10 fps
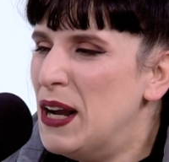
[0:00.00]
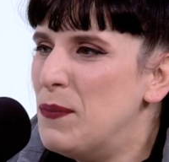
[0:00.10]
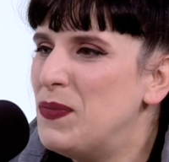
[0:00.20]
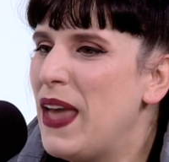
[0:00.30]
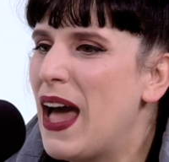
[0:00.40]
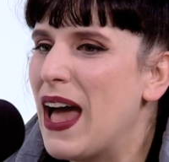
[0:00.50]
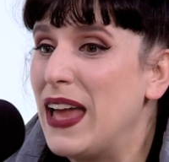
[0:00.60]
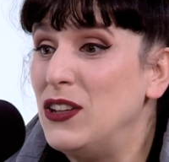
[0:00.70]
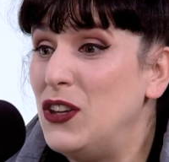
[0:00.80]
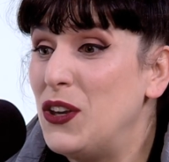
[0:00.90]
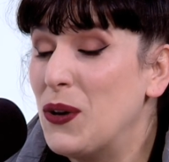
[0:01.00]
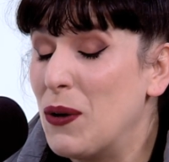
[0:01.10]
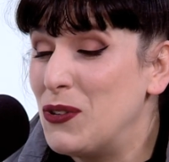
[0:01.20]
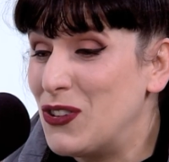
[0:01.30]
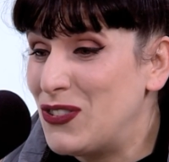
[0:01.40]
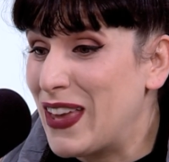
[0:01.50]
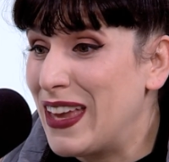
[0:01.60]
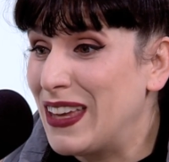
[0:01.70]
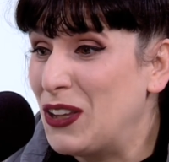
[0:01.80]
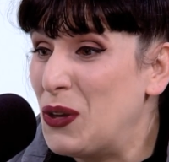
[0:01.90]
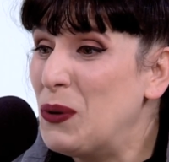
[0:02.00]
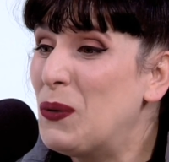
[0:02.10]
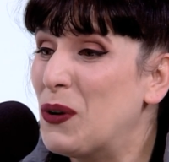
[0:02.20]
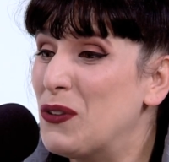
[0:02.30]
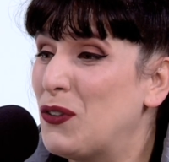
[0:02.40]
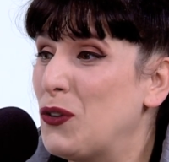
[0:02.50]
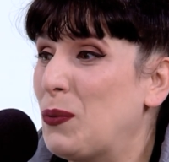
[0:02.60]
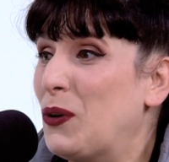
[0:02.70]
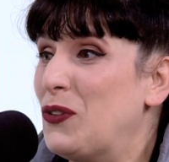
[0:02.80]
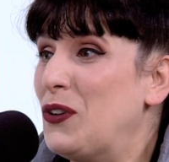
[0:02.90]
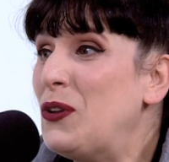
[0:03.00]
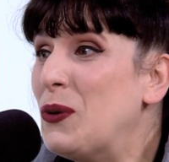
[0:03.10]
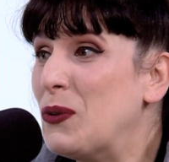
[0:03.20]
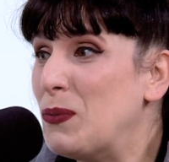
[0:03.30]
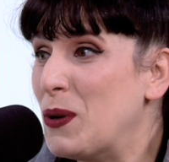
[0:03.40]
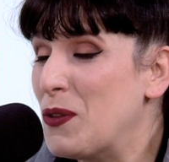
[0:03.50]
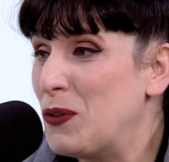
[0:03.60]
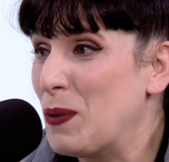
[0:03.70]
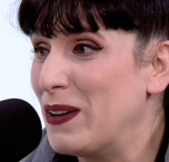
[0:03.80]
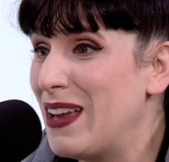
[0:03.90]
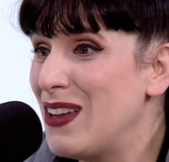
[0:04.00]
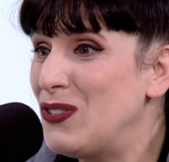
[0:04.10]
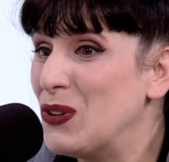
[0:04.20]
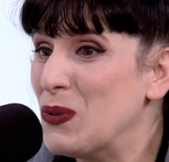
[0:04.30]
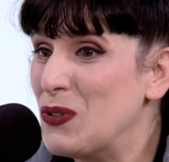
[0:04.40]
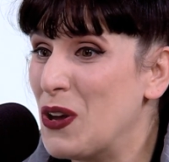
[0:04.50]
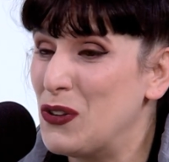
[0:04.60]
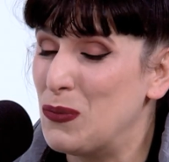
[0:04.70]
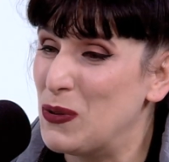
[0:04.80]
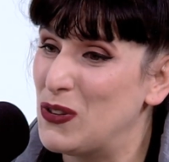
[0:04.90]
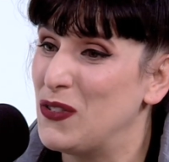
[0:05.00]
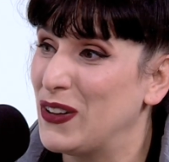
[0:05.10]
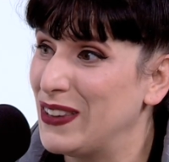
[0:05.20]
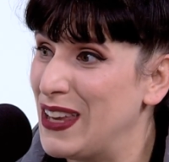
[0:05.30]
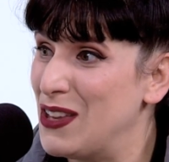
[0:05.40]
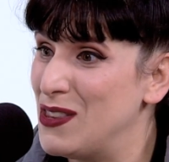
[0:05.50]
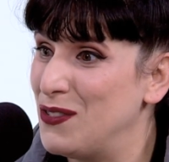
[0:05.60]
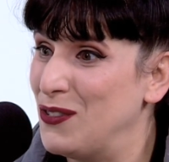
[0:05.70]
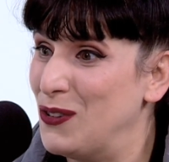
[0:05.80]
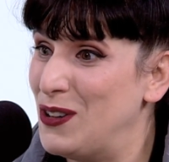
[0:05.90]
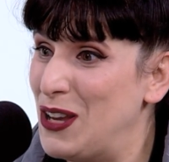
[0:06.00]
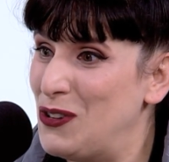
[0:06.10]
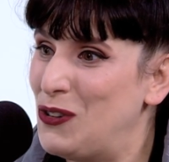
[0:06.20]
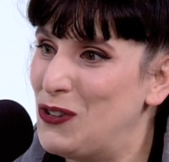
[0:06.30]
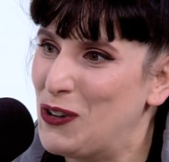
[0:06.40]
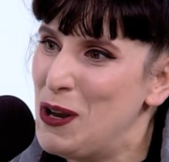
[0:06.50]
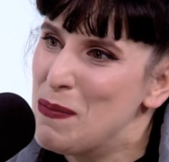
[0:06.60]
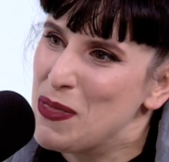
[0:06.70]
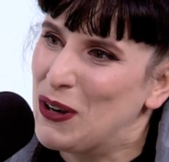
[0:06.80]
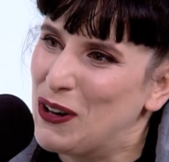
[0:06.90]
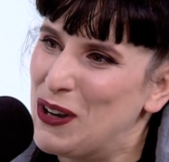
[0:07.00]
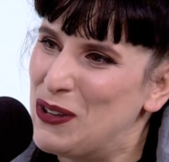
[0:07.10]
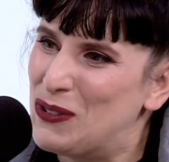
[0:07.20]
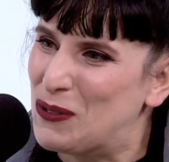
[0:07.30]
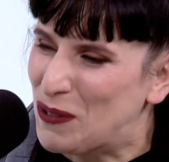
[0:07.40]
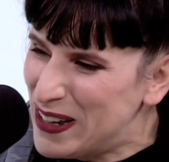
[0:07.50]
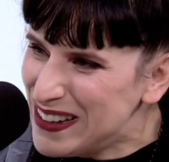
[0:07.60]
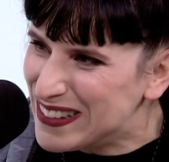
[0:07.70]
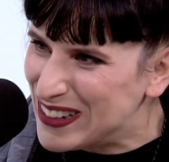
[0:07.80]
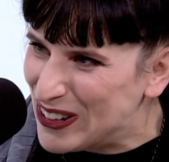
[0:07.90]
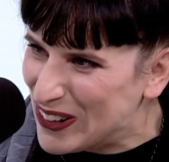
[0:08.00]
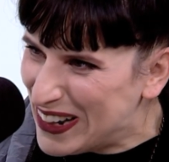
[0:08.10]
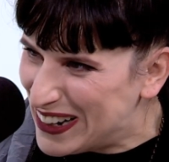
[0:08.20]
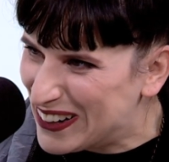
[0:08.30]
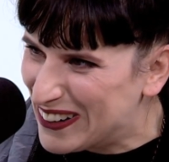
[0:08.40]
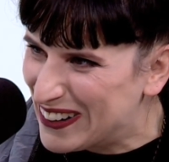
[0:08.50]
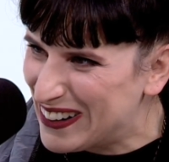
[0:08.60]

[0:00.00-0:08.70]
Yeah, and I was just saying, you are the first person who has been on this podcast who is not specifically in the food industry, but there is a reason you're here.